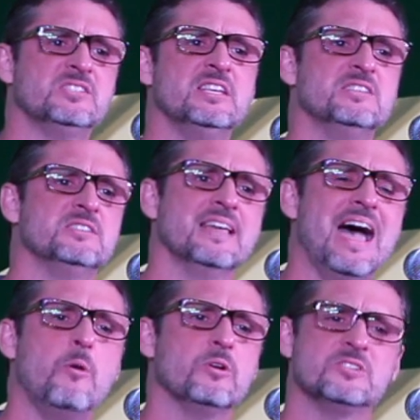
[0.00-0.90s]
seize the
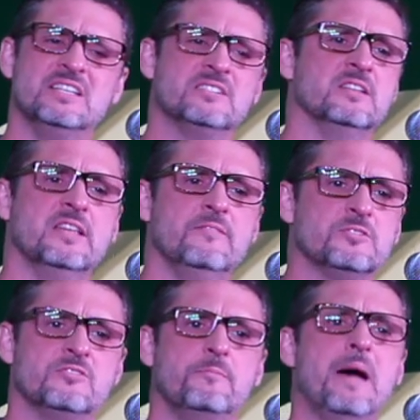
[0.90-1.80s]
hour, seize the
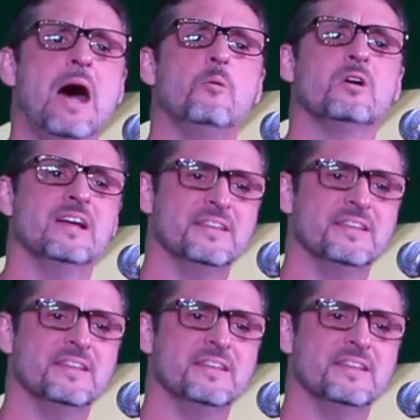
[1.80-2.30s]
levers of power,